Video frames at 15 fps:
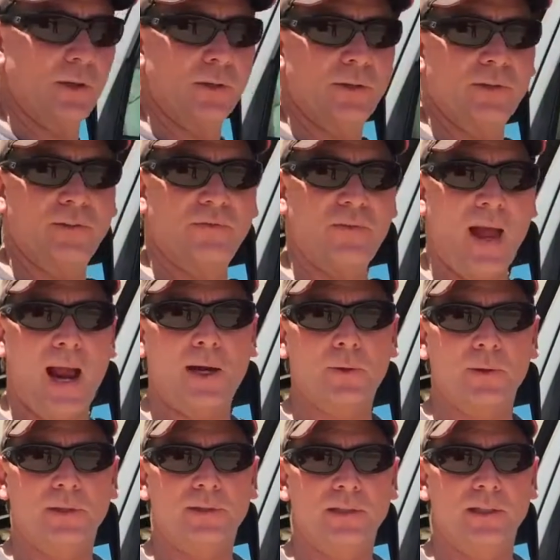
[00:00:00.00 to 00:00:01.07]
know that the
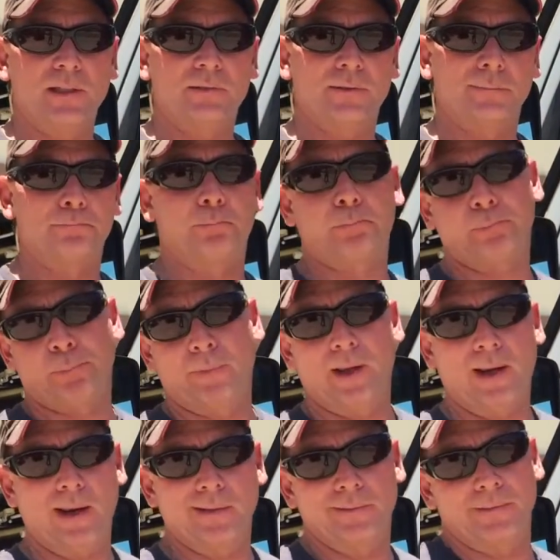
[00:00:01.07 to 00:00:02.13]
factory seats
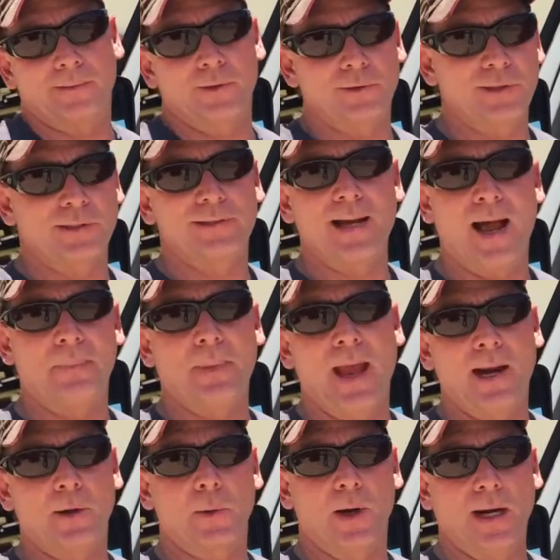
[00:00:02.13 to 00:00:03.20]
they're just not
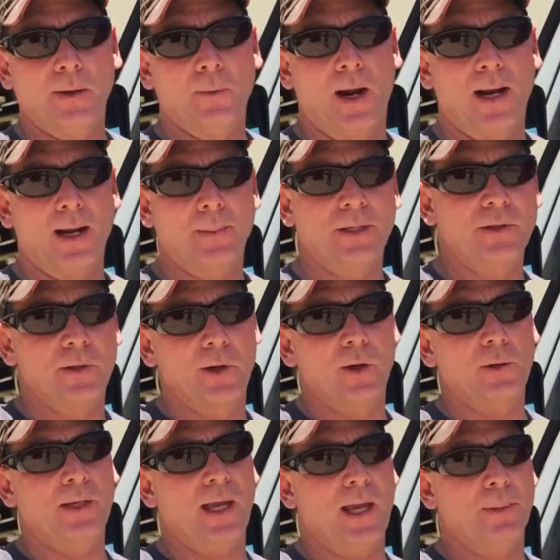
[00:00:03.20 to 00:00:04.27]
that great, right? I mean, they're
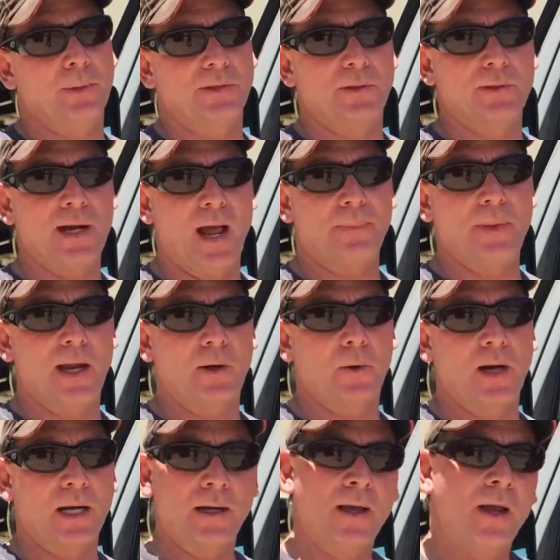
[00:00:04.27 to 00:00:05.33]
okay, but they're not that
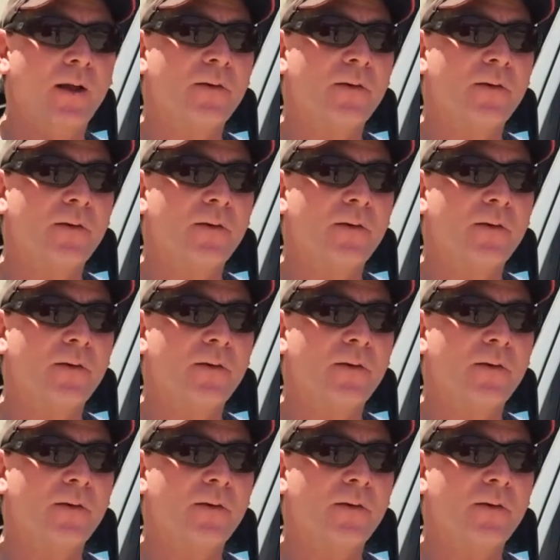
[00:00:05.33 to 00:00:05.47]
great.